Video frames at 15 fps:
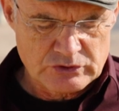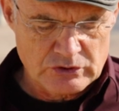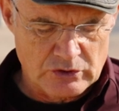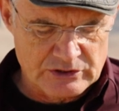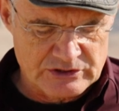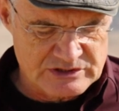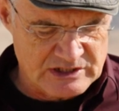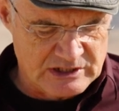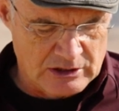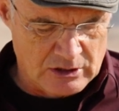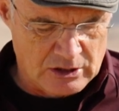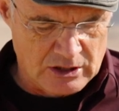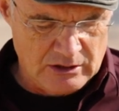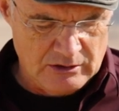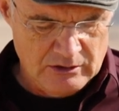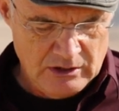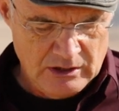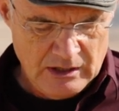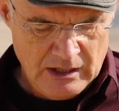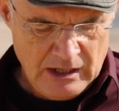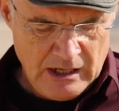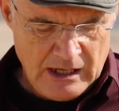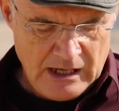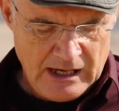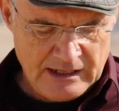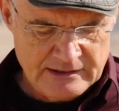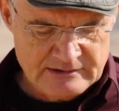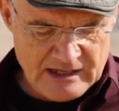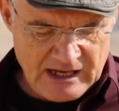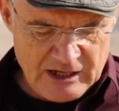daughters-in-law,
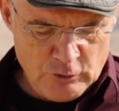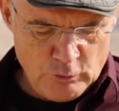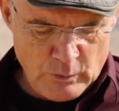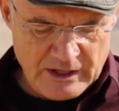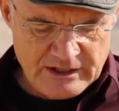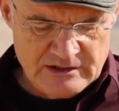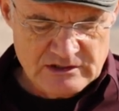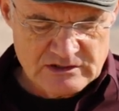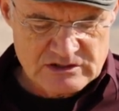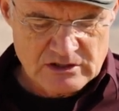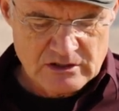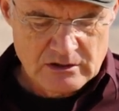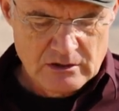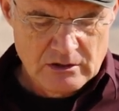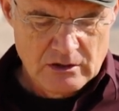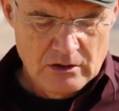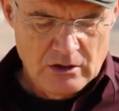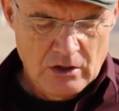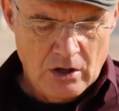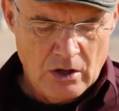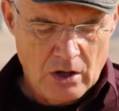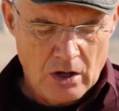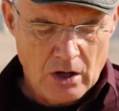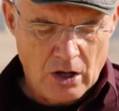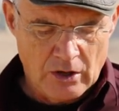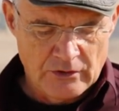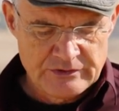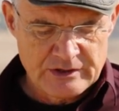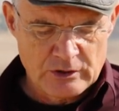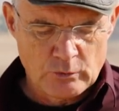and they went
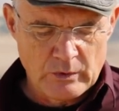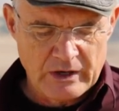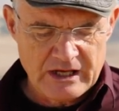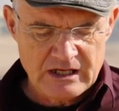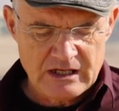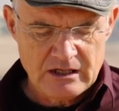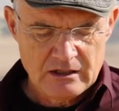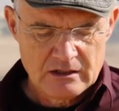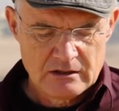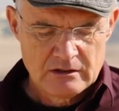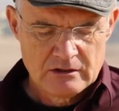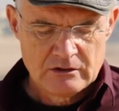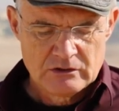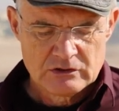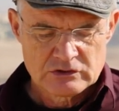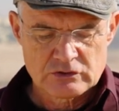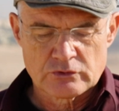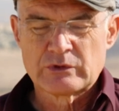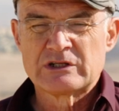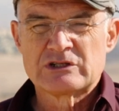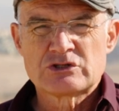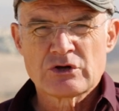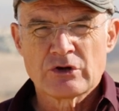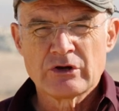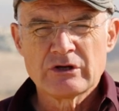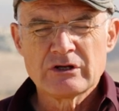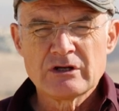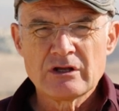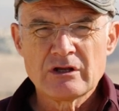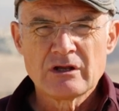on their way to
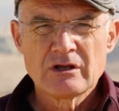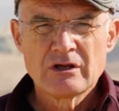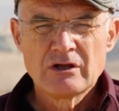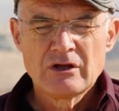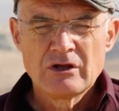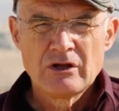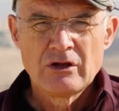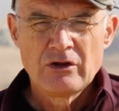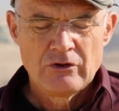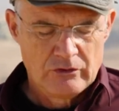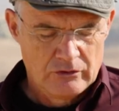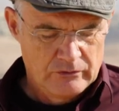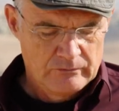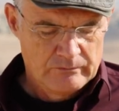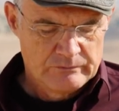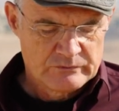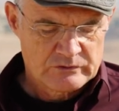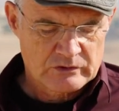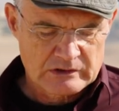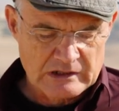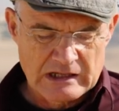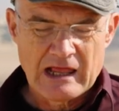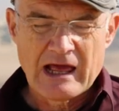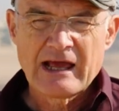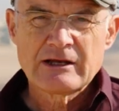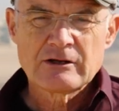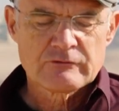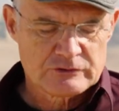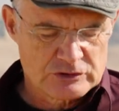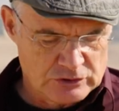return to the
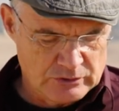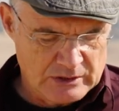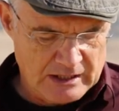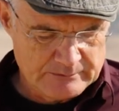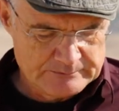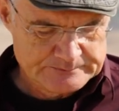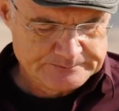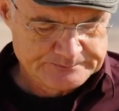land of Judah.